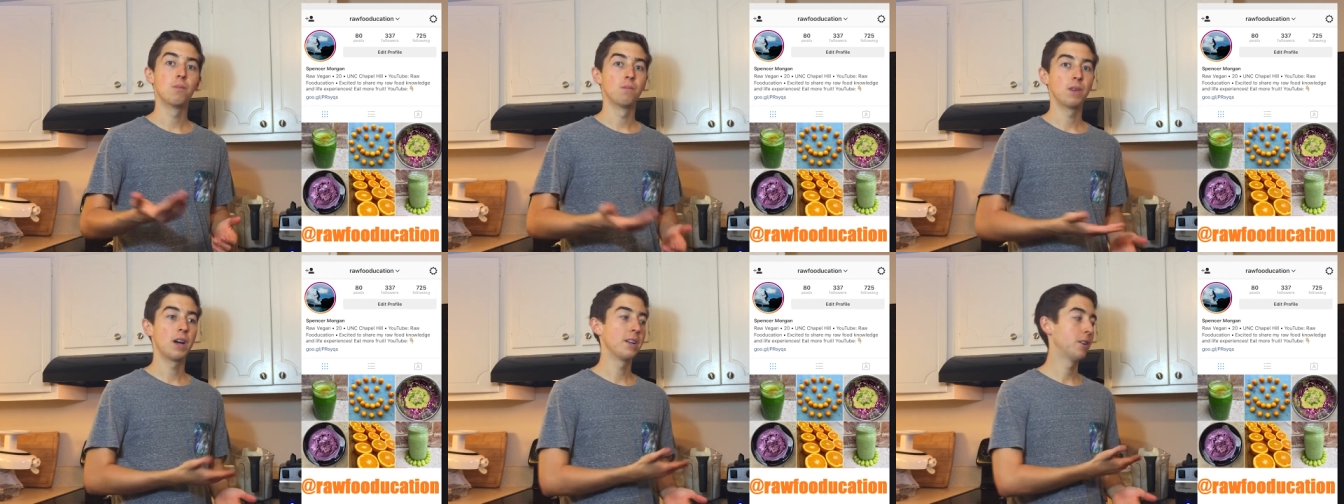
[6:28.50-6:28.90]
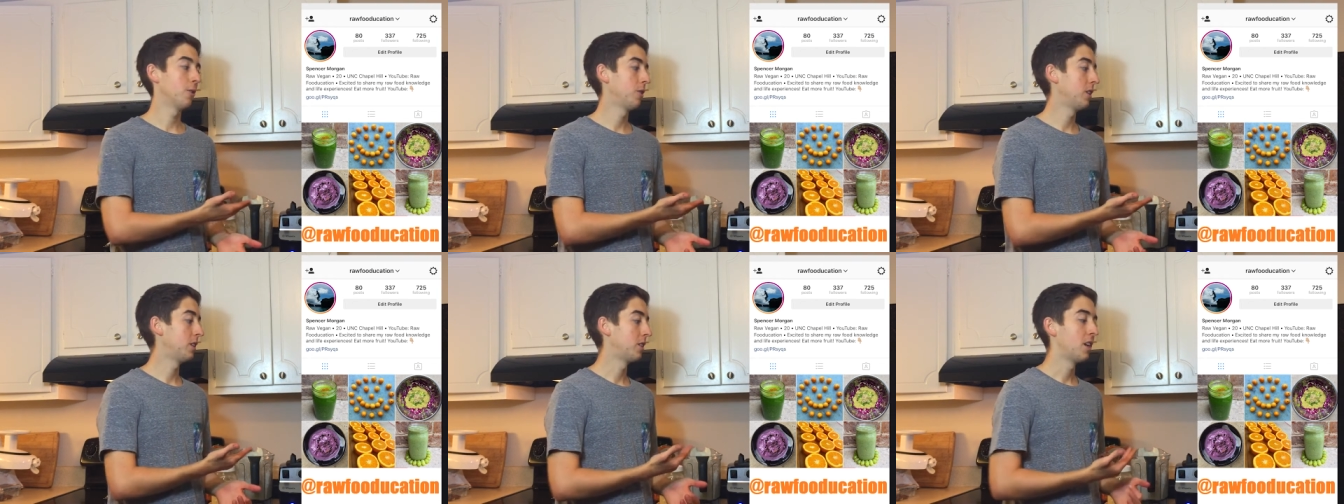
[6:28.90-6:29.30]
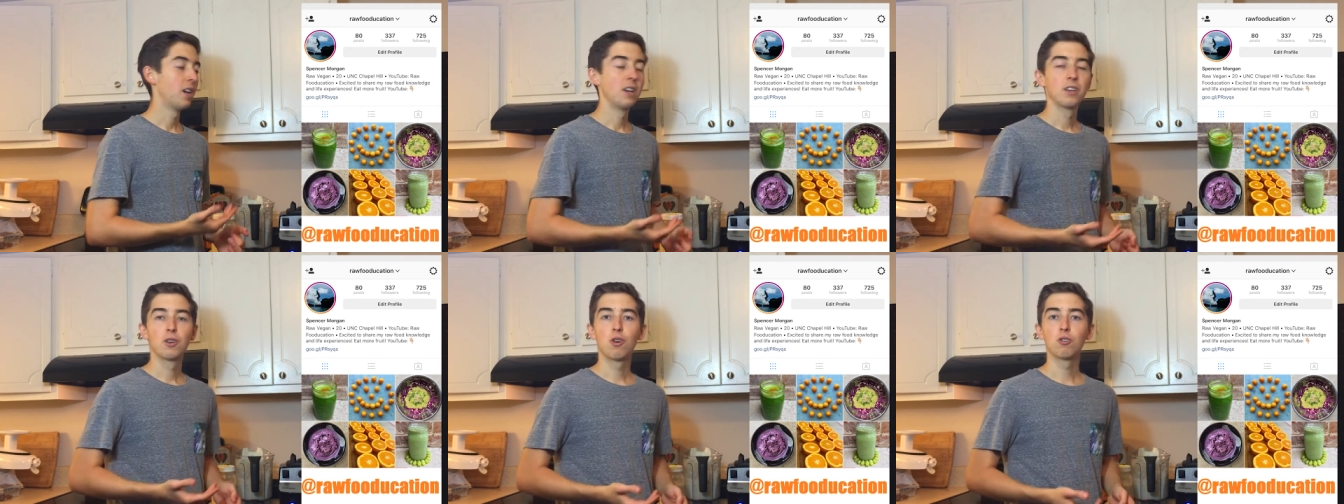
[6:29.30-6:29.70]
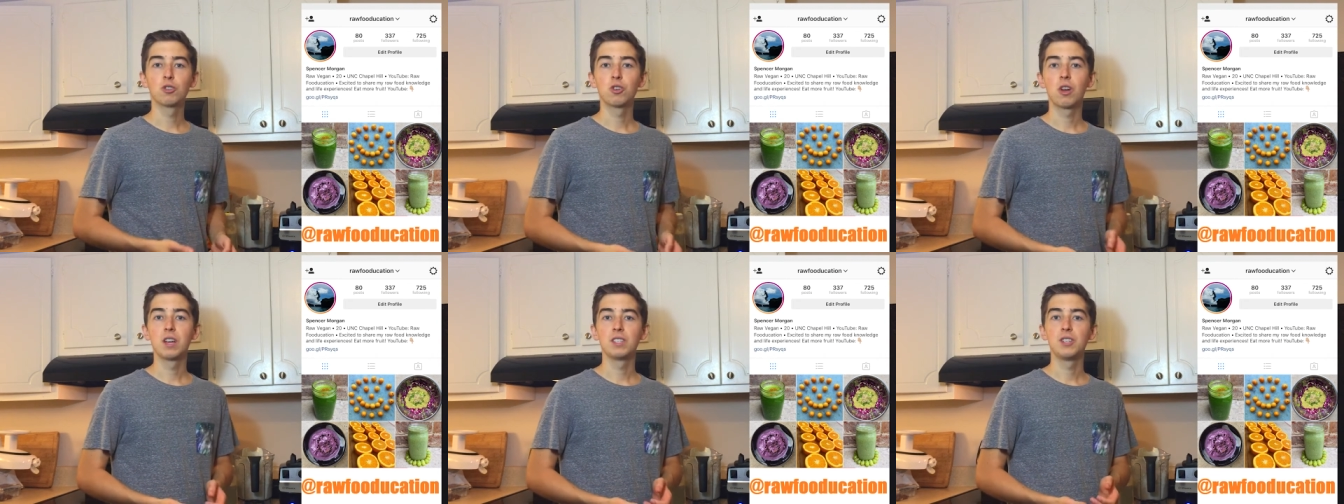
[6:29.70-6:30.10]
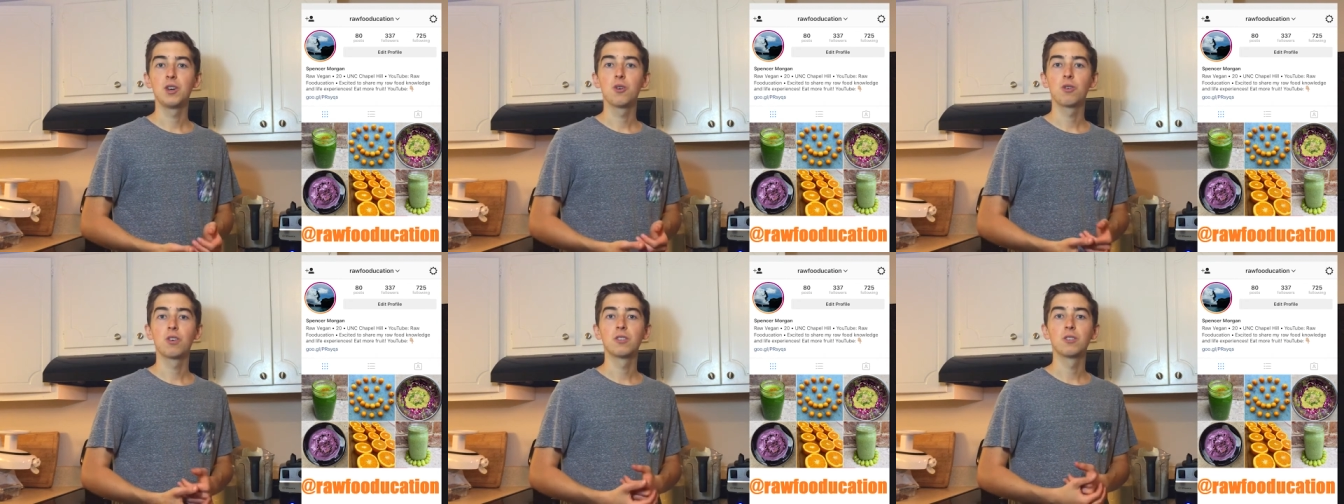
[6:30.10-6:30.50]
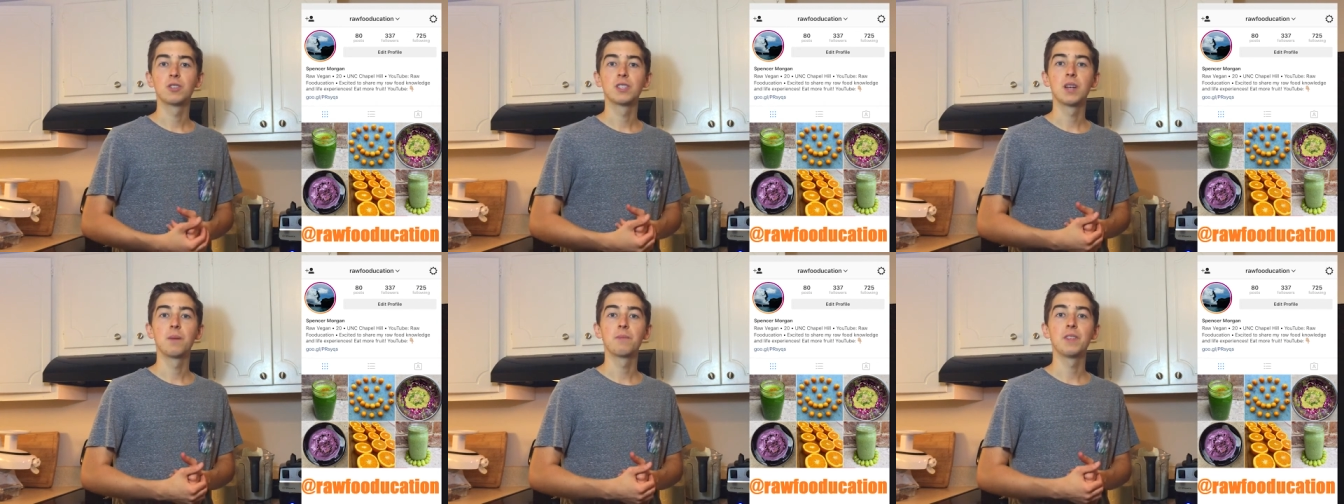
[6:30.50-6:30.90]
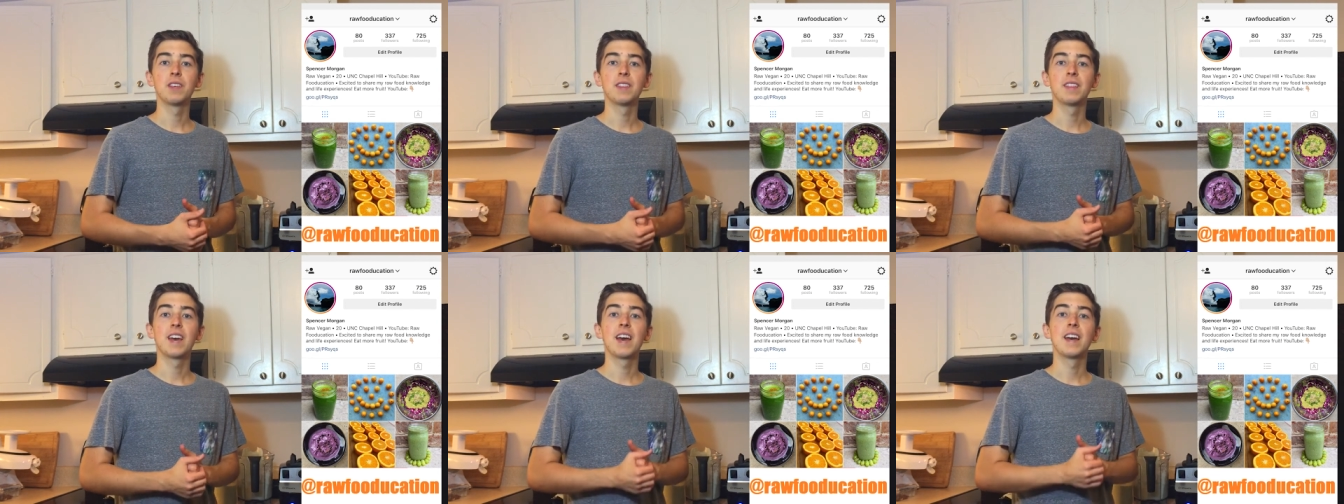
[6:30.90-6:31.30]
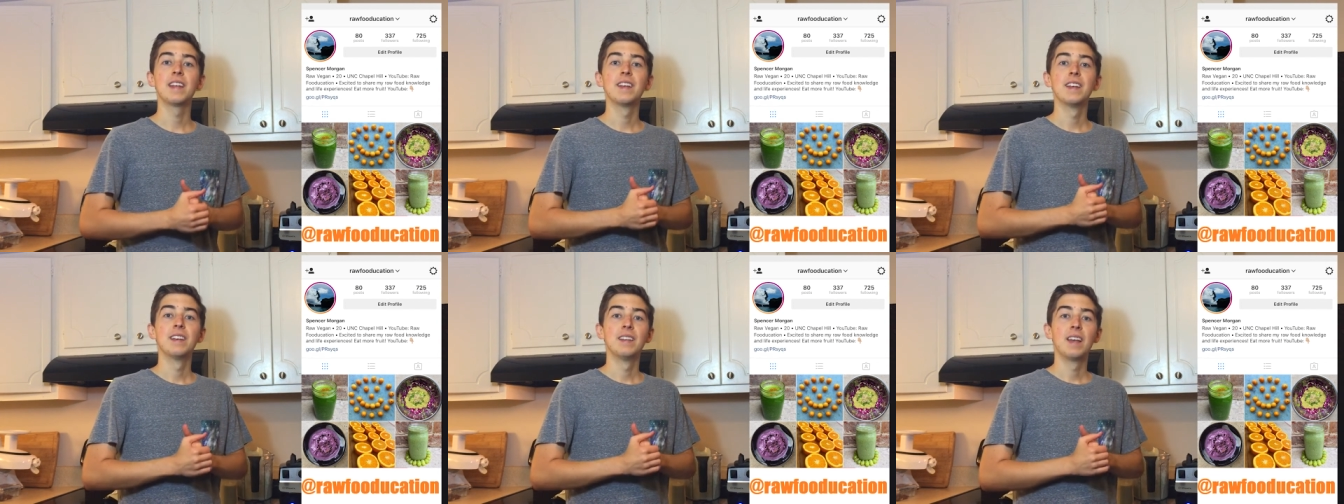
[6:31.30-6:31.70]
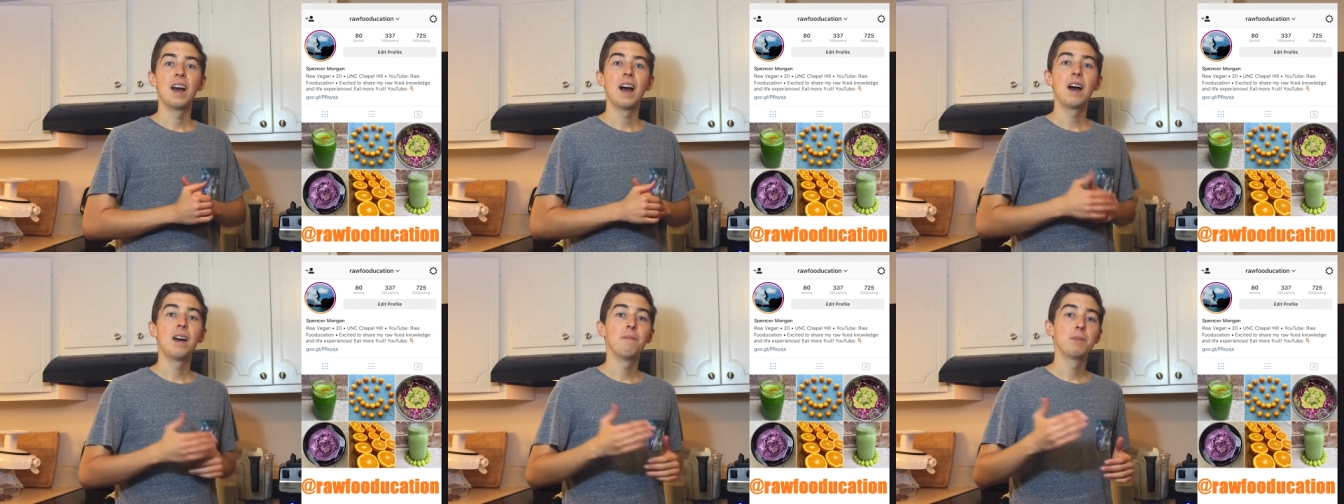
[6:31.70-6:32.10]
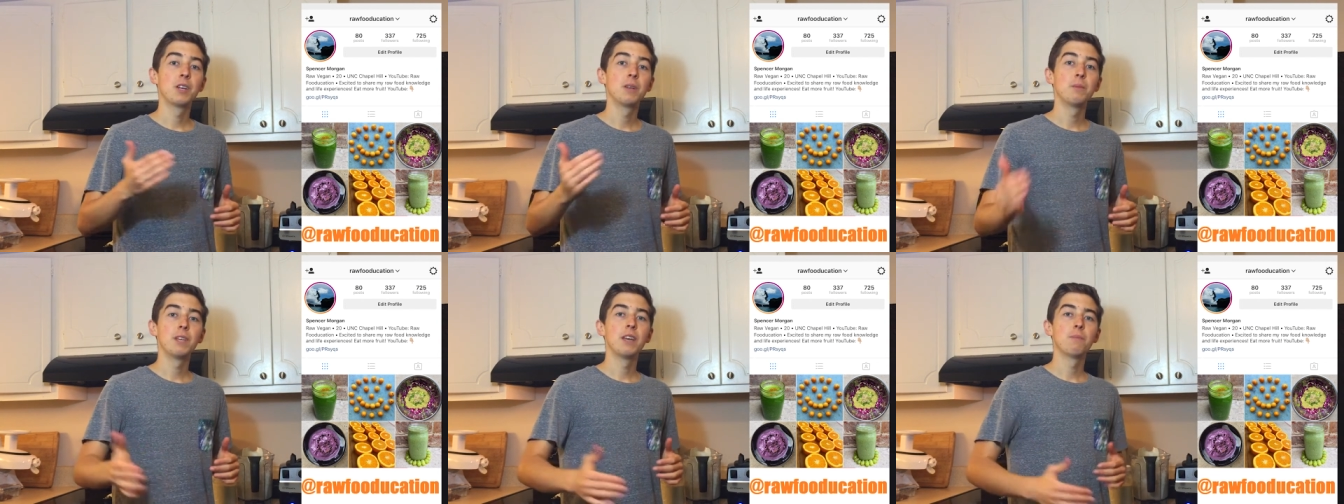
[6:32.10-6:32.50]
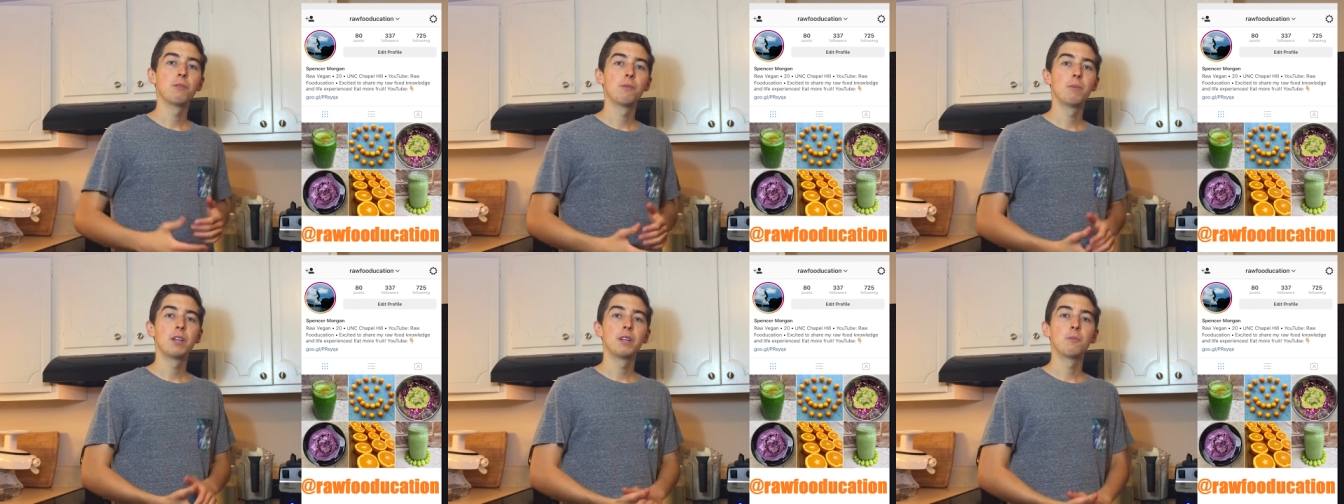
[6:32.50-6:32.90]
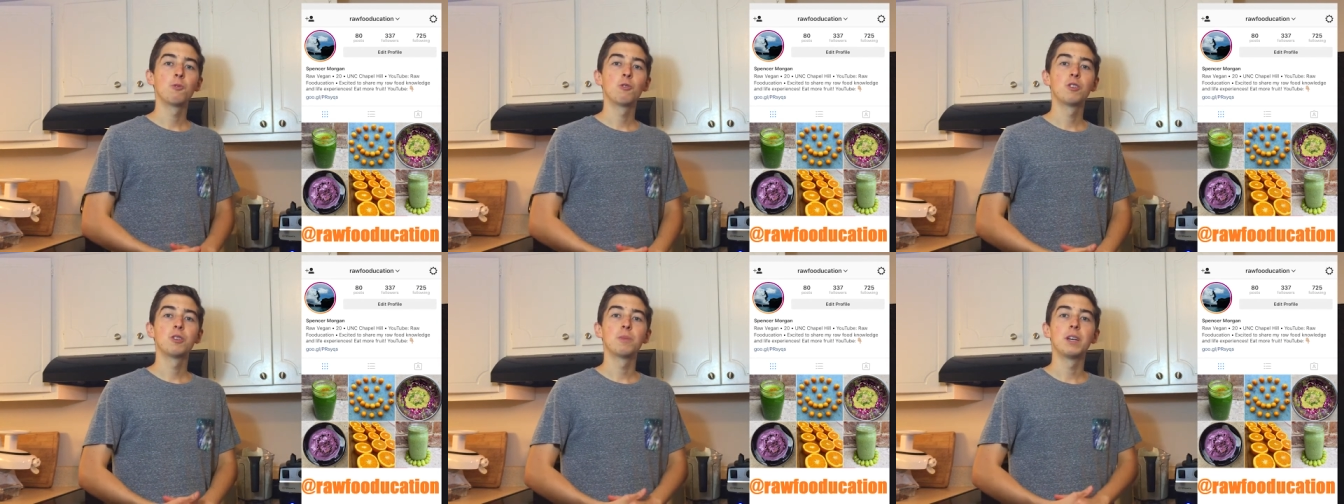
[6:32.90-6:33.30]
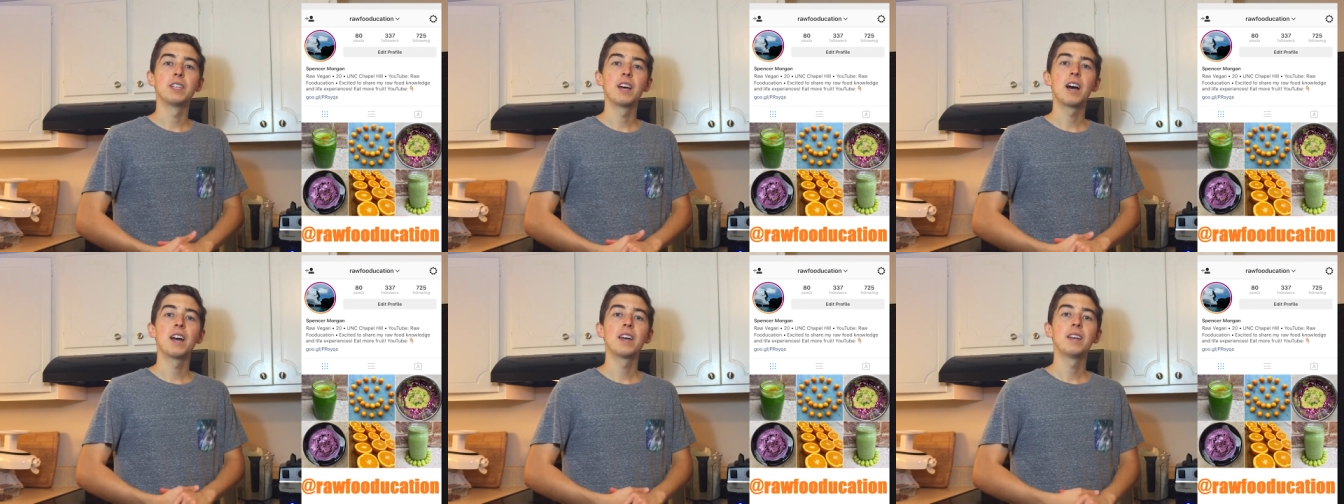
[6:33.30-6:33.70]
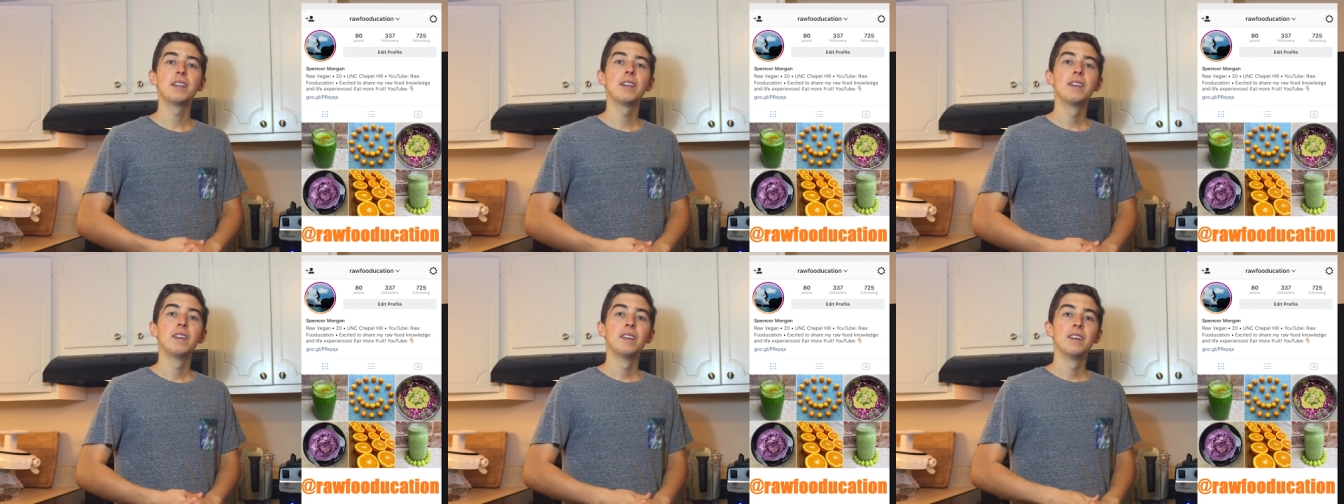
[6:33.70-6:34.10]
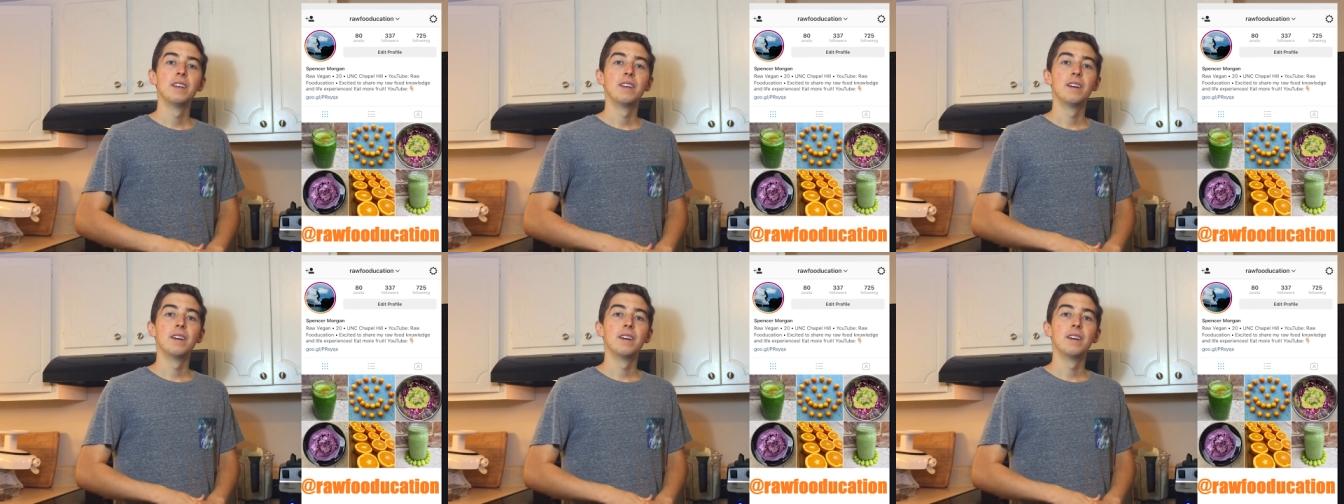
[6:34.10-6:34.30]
I know these culturized yogurts are something that I'm going to be implementing more into my diet.